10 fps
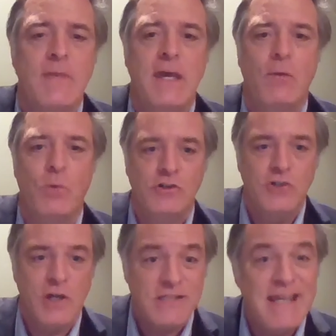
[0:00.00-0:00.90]
And we're
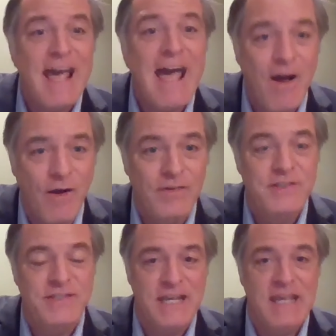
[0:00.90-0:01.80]
just now
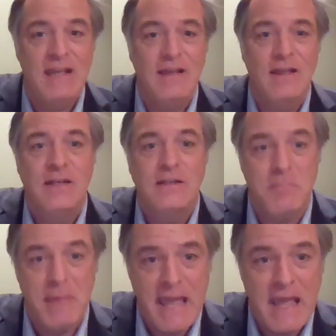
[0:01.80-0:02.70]
seeing
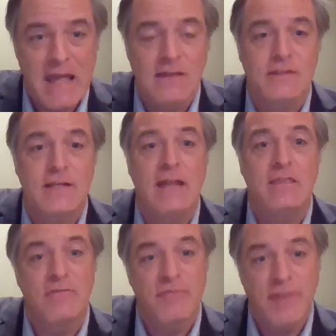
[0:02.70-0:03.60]
demands at
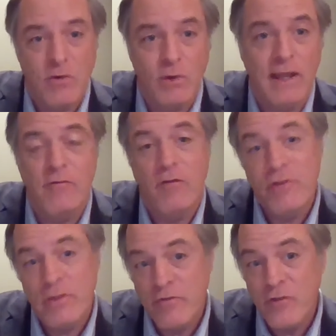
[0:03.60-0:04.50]
the federal level
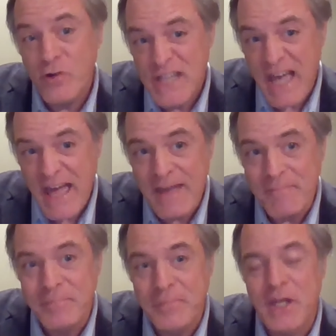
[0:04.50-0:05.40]
for the first time,
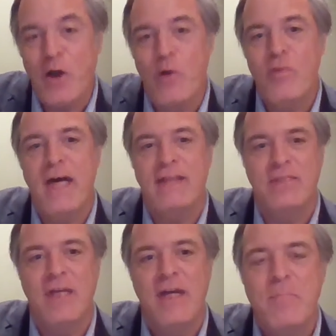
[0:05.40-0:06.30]
you know, that
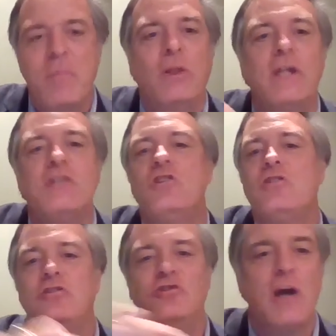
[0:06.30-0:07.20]
let's
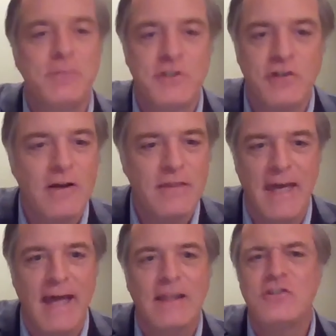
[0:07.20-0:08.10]
just jumpstart
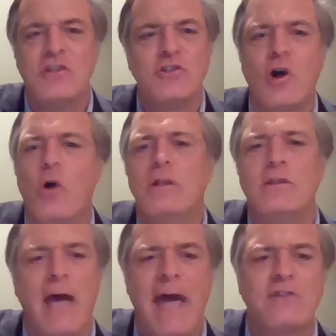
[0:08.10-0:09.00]
that. Let's just go and
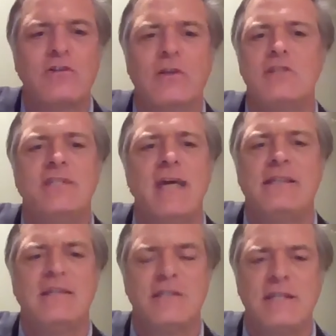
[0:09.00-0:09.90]
actually
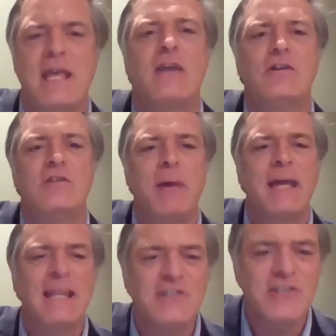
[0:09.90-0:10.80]
set standards by
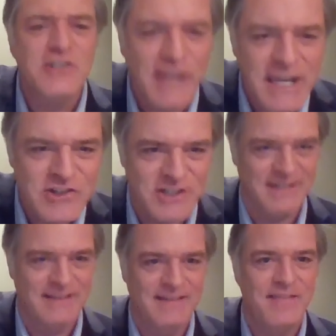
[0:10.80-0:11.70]
legislation
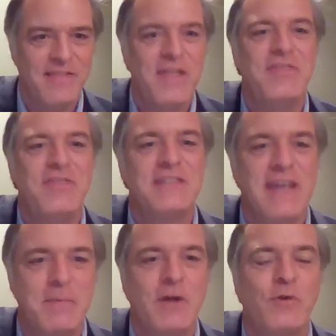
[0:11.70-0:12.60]
that these
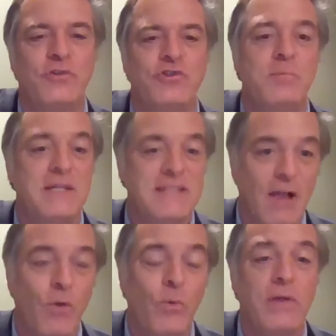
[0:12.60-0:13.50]
chemicals should be
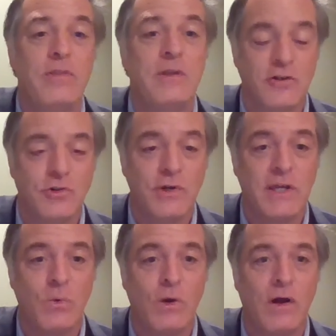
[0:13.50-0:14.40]
dealt with in the
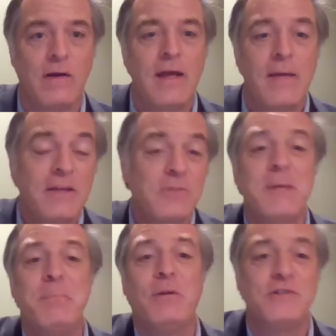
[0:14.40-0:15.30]
drinking water because people are